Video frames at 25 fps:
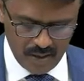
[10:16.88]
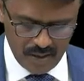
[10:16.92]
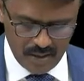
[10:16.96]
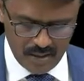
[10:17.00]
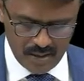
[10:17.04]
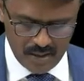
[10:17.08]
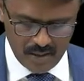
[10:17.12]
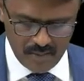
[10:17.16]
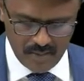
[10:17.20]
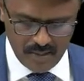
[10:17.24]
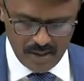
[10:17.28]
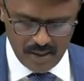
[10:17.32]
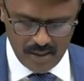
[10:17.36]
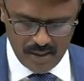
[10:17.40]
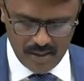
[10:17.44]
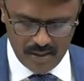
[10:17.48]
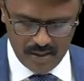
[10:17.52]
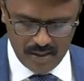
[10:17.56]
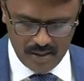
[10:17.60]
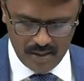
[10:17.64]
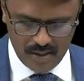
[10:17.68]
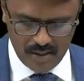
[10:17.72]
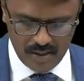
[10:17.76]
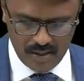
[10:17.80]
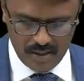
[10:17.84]

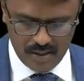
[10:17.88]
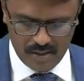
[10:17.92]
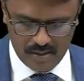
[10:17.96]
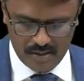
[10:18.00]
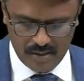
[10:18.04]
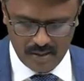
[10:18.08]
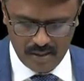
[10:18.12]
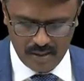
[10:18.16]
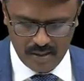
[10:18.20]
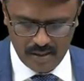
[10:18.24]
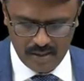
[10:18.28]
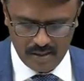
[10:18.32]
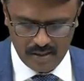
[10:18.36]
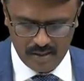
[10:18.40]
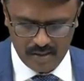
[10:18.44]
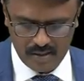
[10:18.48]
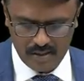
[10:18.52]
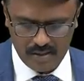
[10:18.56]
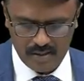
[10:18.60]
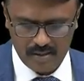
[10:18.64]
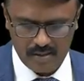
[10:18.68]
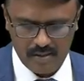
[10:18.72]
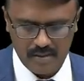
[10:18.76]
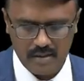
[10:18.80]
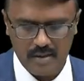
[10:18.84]
Histamine is a
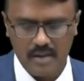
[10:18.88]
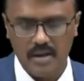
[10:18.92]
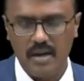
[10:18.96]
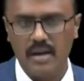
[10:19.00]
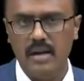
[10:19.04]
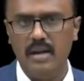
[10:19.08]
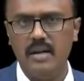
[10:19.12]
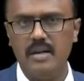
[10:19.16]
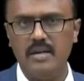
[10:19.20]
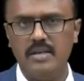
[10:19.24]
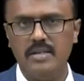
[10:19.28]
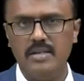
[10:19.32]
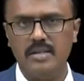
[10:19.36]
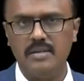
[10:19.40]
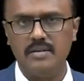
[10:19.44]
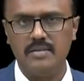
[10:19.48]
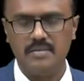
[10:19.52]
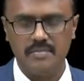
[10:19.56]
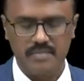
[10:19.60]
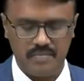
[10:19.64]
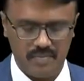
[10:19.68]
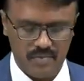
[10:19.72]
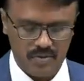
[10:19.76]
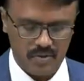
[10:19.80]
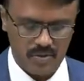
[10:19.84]
allergen.
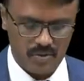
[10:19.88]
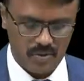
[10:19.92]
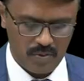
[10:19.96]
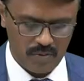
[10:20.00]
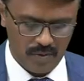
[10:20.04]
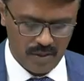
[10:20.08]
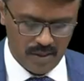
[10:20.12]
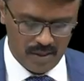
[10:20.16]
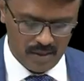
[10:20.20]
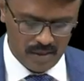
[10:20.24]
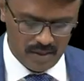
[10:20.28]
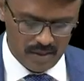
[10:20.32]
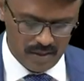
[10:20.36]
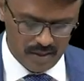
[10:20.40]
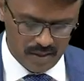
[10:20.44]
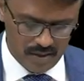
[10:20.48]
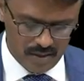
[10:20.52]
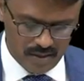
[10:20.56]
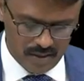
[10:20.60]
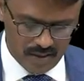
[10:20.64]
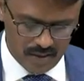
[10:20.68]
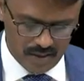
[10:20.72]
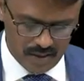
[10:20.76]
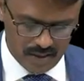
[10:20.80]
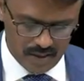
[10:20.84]
So when
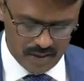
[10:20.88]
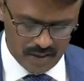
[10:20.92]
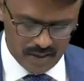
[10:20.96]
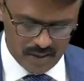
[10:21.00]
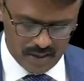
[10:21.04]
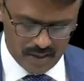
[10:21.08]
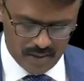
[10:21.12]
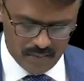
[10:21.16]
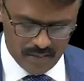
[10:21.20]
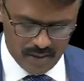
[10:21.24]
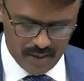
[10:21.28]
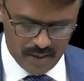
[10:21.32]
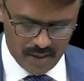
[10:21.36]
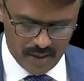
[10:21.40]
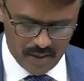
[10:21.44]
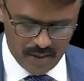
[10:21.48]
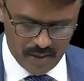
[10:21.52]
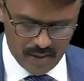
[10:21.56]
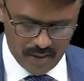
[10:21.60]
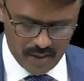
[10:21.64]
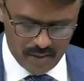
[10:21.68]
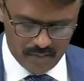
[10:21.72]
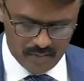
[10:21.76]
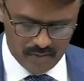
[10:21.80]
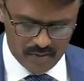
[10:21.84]
histamine
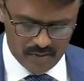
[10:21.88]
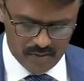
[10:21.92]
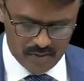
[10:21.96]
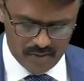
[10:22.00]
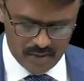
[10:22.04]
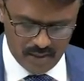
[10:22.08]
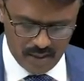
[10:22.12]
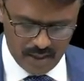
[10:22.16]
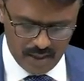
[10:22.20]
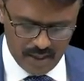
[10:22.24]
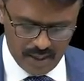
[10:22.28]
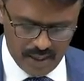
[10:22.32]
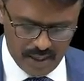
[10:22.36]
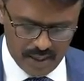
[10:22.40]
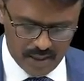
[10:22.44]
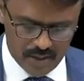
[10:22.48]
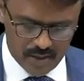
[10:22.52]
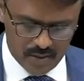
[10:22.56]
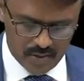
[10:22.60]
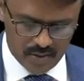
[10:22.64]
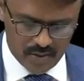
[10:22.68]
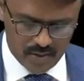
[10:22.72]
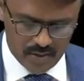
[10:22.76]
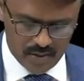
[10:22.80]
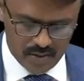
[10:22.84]
comes and
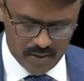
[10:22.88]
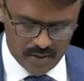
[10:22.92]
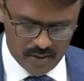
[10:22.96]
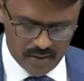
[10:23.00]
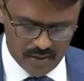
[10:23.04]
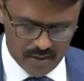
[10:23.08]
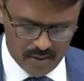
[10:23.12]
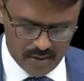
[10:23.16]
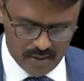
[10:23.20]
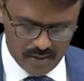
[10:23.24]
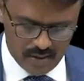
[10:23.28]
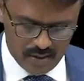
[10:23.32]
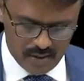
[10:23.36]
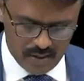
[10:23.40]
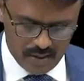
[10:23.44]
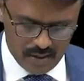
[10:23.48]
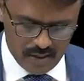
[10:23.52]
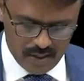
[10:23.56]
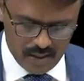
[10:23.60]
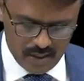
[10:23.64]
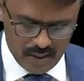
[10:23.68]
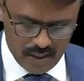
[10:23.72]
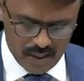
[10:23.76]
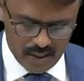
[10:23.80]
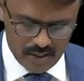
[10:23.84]
acts on the
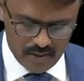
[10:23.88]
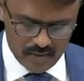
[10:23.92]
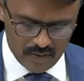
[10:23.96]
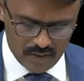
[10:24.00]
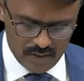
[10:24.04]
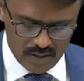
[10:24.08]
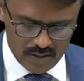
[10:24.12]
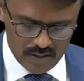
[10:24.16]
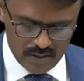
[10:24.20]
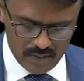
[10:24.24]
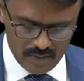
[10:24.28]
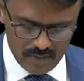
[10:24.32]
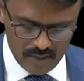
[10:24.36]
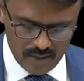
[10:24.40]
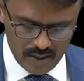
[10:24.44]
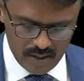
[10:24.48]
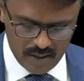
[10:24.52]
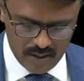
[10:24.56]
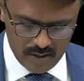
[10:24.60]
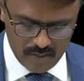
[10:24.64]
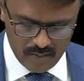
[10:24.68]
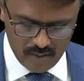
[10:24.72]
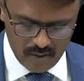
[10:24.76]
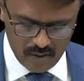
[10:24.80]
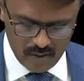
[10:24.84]
H1 receptor
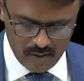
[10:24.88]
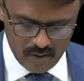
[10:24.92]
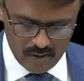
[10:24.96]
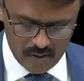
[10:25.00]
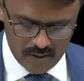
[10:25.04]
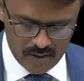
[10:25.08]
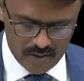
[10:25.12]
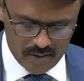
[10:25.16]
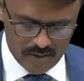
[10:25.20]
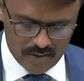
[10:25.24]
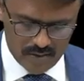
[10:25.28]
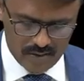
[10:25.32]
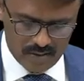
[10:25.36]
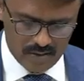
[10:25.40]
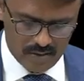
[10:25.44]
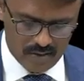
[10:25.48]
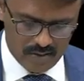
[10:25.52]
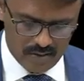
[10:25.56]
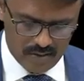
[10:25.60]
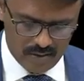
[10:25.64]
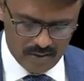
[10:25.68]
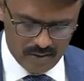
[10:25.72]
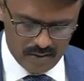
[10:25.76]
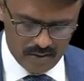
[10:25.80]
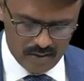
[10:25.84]
in the bronchus,
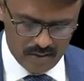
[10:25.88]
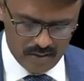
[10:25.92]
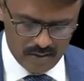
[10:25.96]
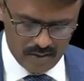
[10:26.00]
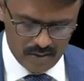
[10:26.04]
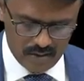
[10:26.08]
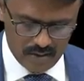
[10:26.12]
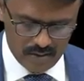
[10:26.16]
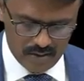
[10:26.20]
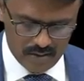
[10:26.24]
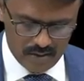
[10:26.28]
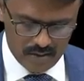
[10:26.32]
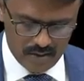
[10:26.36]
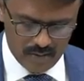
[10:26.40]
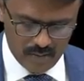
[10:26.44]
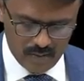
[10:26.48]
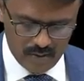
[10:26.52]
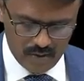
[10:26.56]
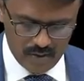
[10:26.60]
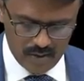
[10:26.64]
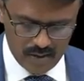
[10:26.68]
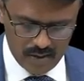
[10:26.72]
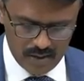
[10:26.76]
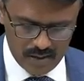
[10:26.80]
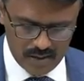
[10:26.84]
this is the
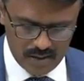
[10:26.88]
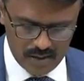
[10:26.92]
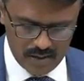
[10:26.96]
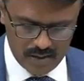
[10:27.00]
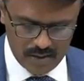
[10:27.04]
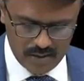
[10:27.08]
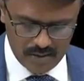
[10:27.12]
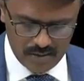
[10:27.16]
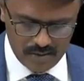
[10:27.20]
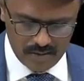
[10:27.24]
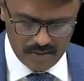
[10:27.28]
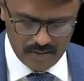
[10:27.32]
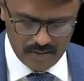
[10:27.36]
bronchus.